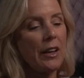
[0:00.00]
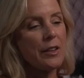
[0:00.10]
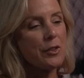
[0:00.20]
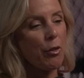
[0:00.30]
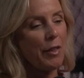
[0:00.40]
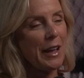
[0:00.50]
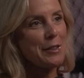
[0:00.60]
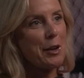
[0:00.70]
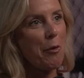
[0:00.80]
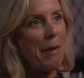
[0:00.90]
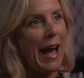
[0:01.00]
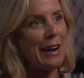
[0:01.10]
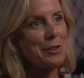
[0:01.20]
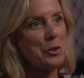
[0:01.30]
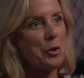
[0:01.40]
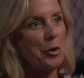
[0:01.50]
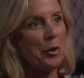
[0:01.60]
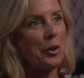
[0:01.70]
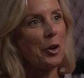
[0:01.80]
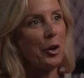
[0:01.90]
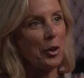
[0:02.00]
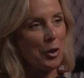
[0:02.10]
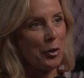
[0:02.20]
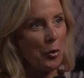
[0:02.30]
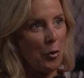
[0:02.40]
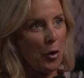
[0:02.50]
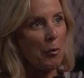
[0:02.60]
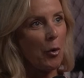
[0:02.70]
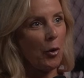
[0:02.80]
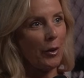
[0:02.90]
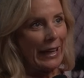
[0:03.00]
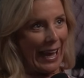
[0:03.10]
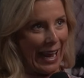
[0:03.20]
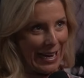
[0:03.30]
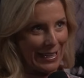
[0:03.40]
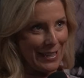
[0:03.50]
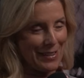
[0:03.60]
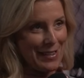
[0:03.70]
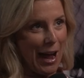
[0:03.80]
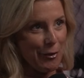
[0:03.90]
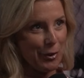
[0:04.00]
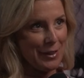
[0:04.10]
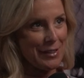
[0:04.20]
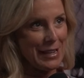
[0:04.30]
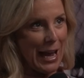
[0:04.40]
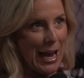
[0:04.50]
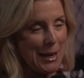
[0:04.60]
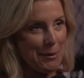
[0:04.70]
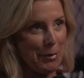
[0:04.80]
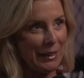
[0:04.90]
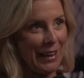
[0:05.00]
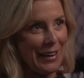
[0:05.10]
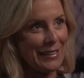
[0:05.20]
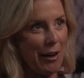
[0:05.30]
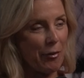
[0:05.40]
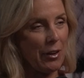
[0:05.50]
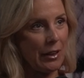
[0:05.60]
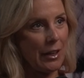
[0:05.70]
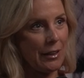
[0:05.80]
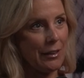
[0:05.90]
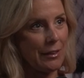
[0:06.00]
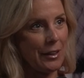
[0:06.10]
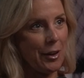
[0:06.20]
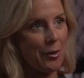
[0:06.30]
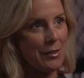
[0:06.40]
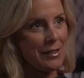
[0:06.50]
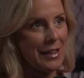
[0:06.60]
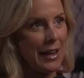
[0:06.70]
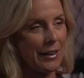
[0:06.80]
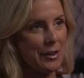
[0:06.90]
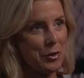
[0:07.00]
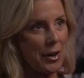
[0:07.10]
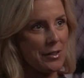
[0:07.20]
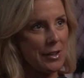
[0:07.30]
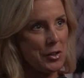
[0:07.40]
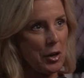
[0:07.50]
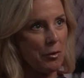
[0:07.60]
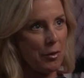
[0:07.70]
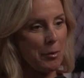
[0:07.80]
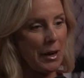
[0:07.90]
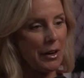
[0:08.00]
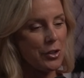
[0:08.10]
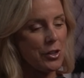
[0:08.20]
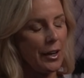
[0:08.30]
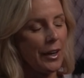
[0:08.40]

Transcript: so things go back to your normal cadence after this night, but that definitely you know set an interesting tone mm -hmm. for the marriage.